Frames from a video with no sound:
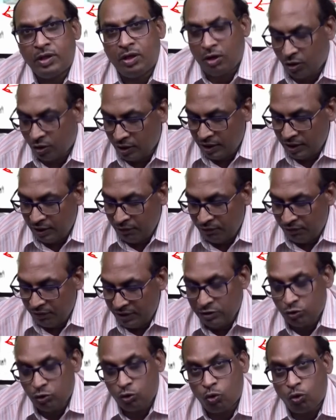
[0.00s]
or if
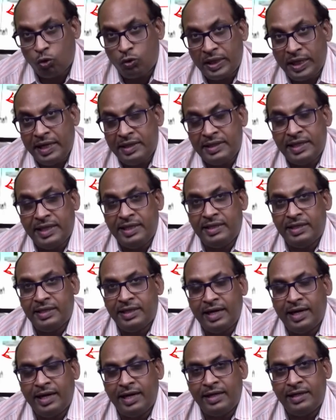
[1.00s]
it is
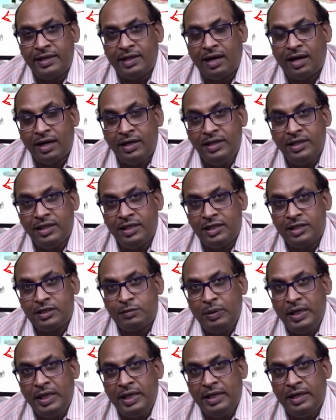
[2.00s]
rotated at higher
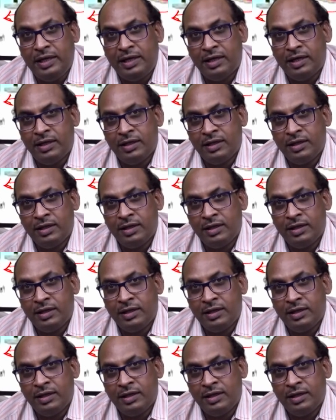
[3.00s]
speed